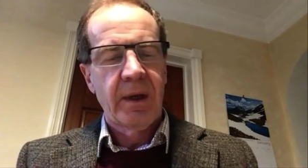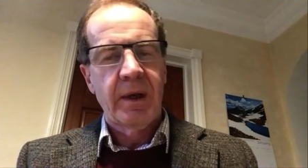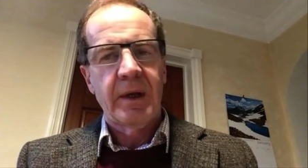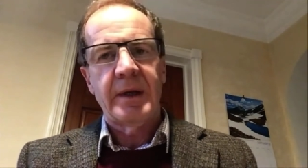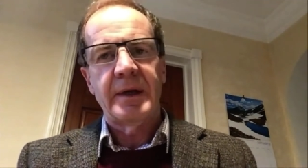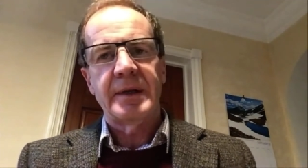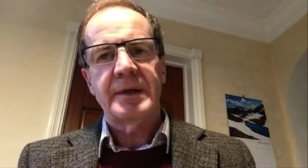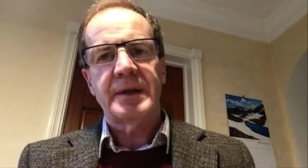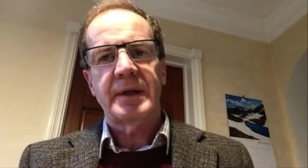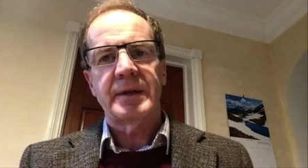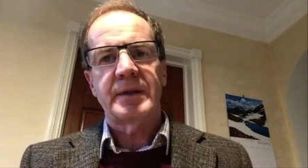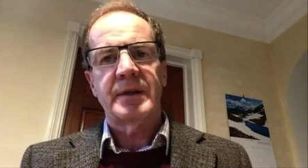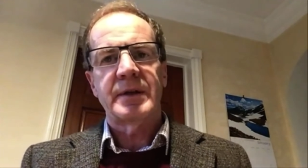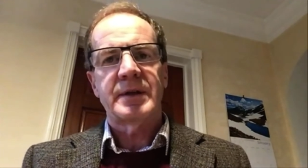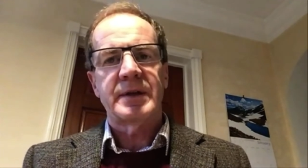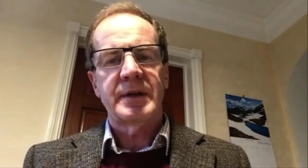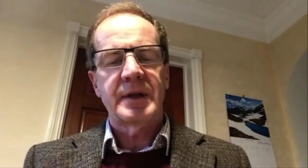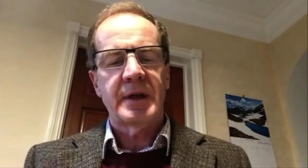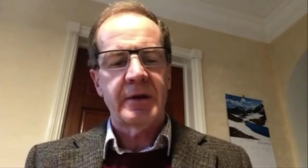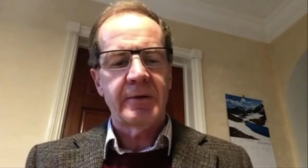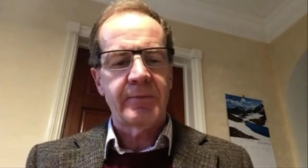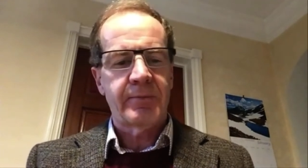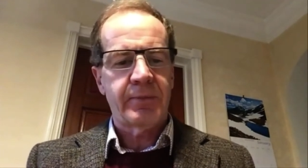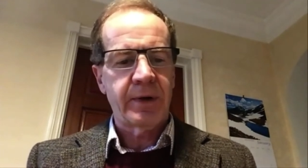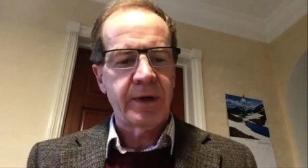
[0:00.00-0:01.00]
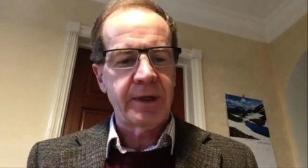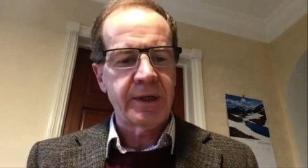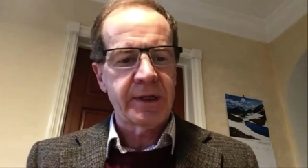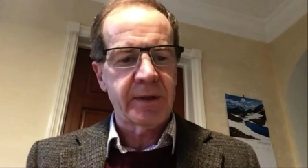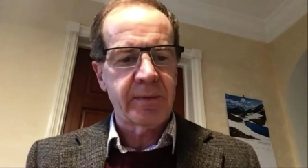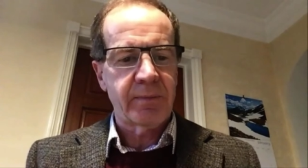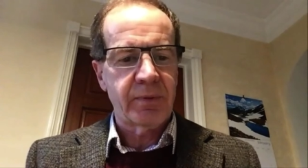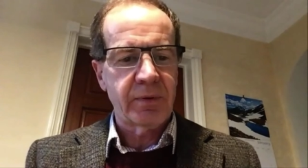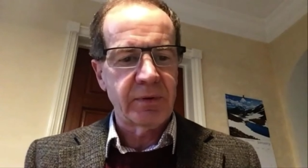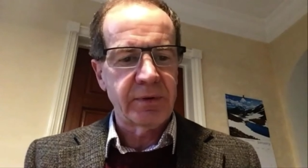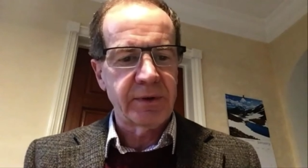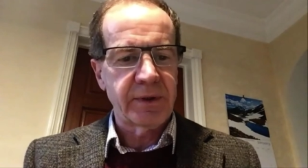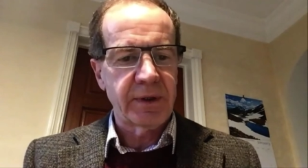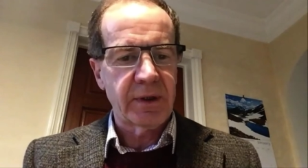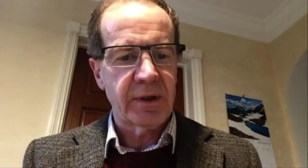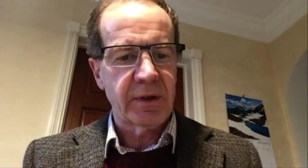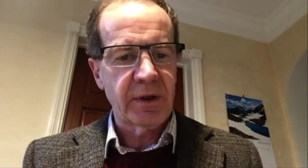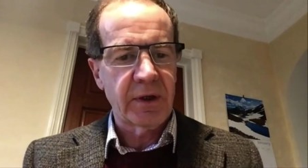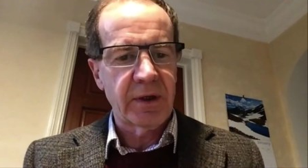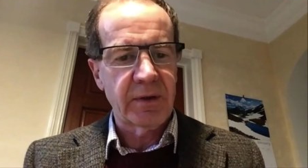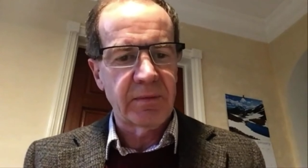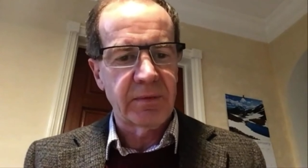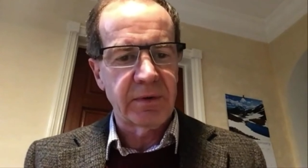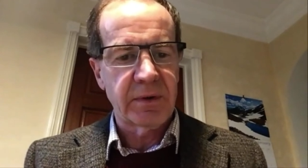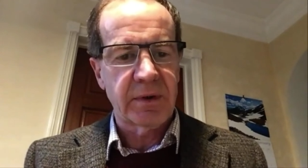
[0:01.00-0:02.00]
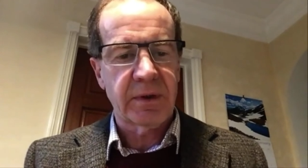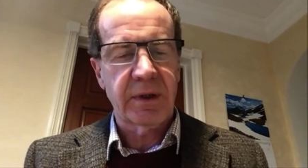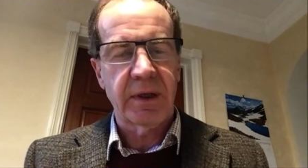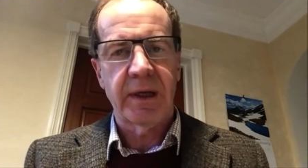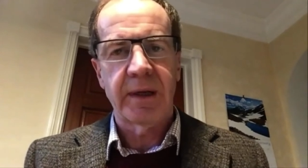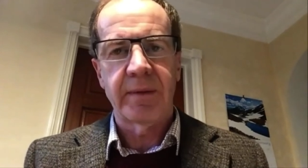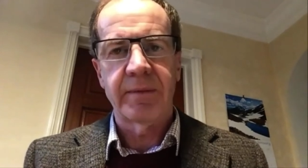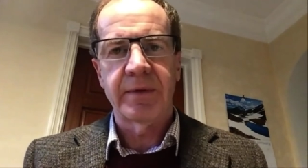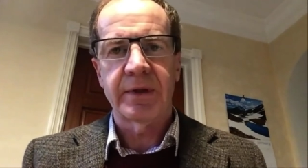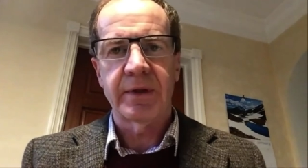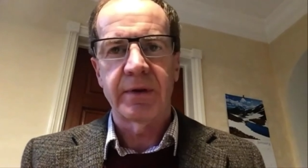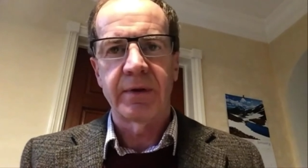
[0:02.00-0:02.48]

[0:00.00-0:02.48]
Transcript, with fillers: He said there's no principle that global claims